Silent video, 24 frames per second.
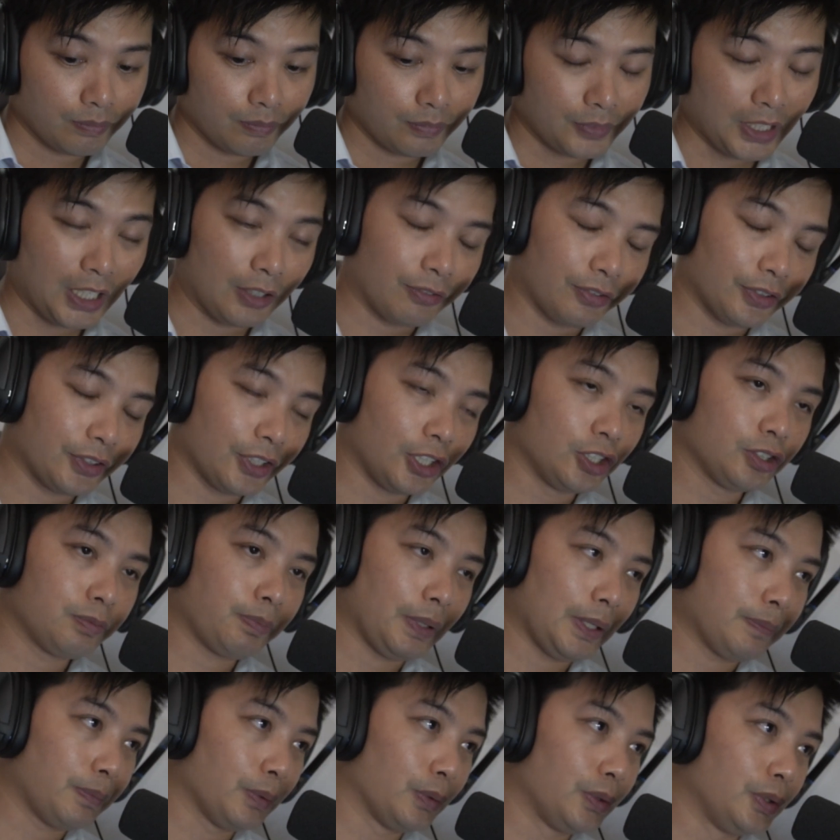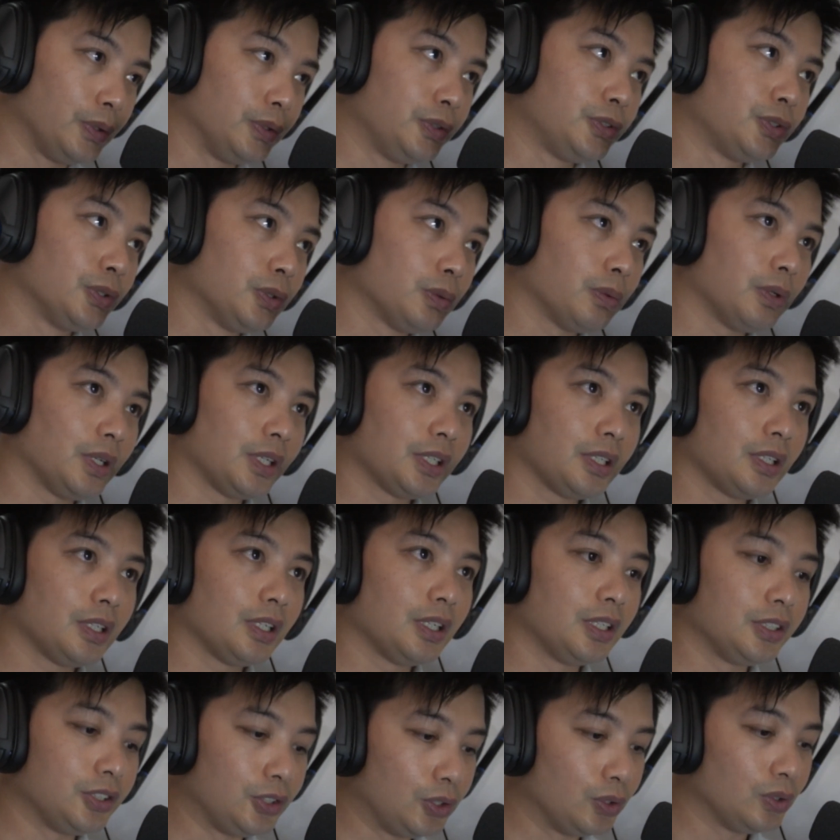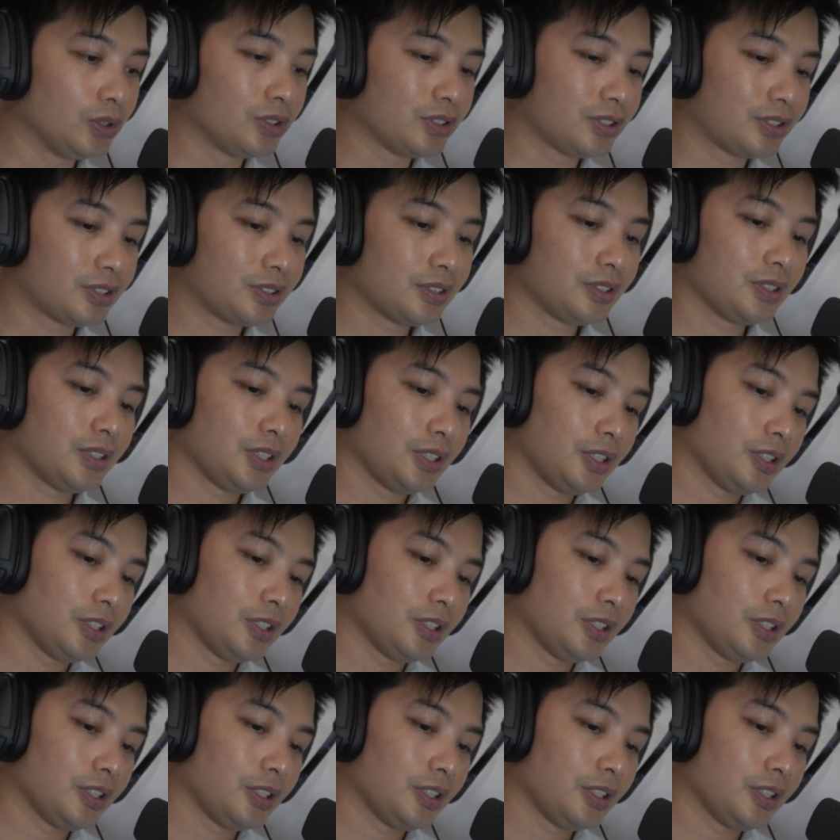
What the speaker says: Now, for those people who do want to use,